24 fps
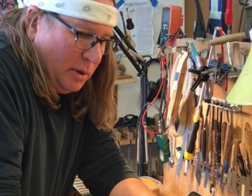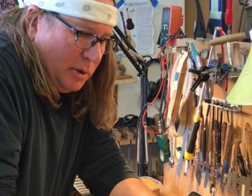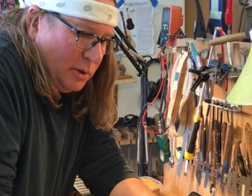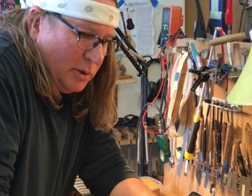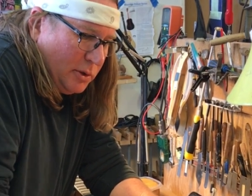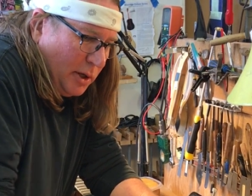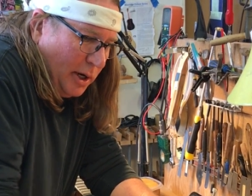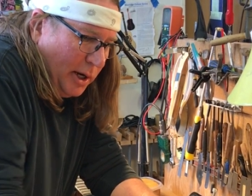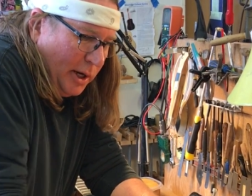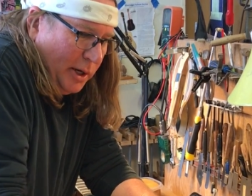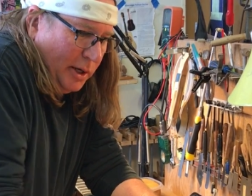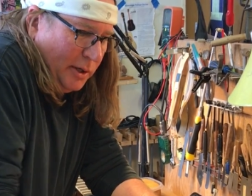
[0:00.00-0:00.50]

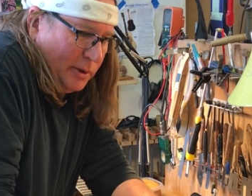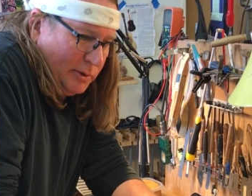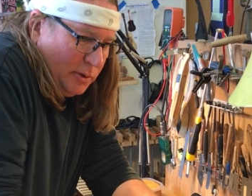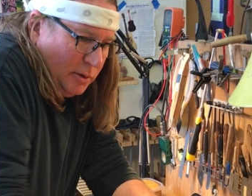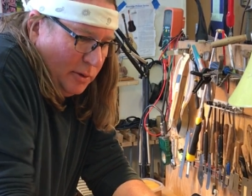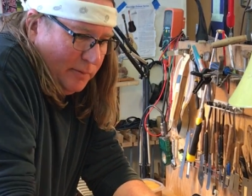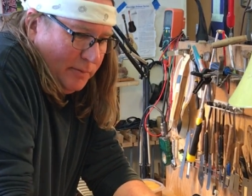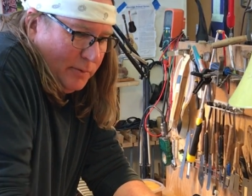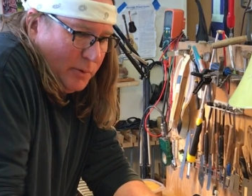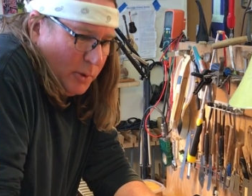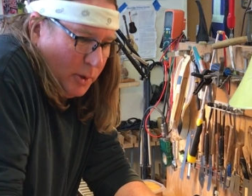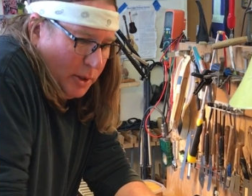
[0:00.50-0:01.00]
Trying to
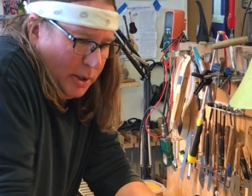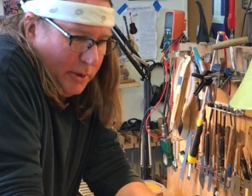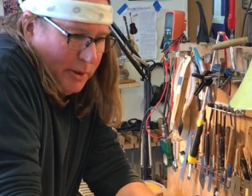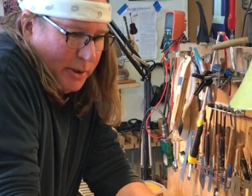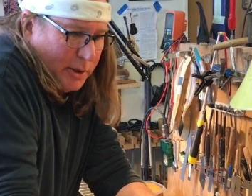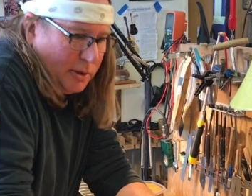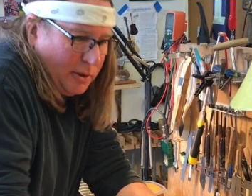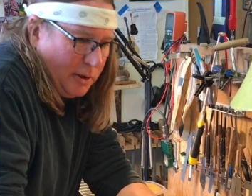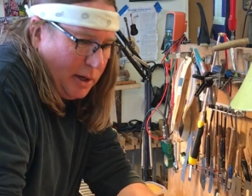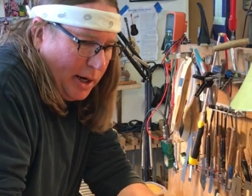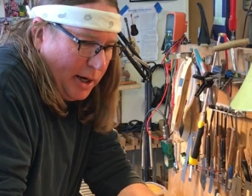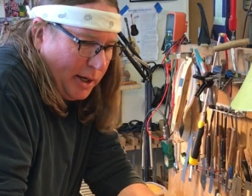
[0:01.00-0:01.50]
avoid the
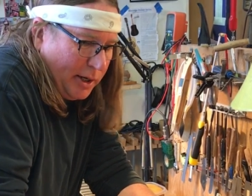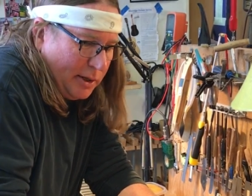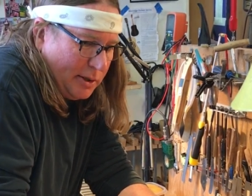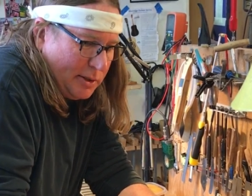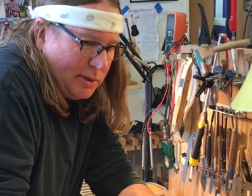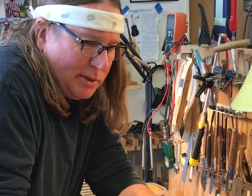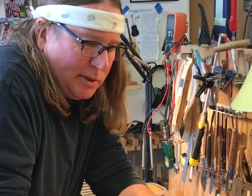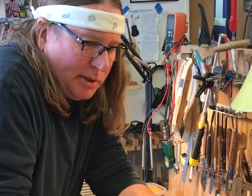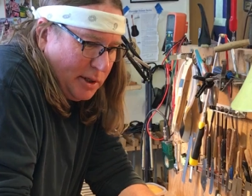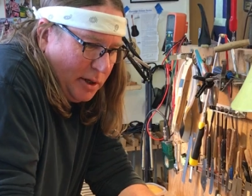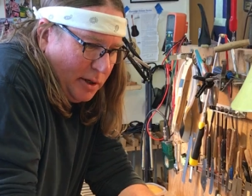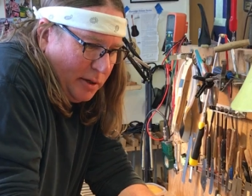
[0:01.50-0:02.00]
crack
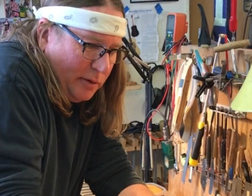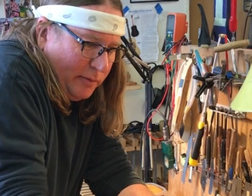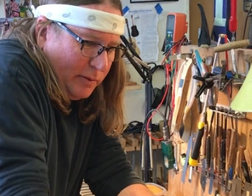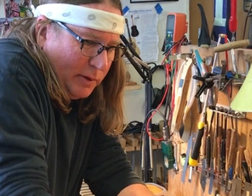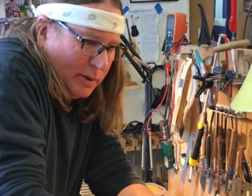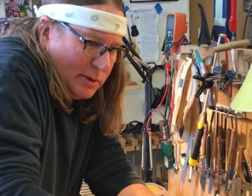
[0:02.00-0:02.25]
itself,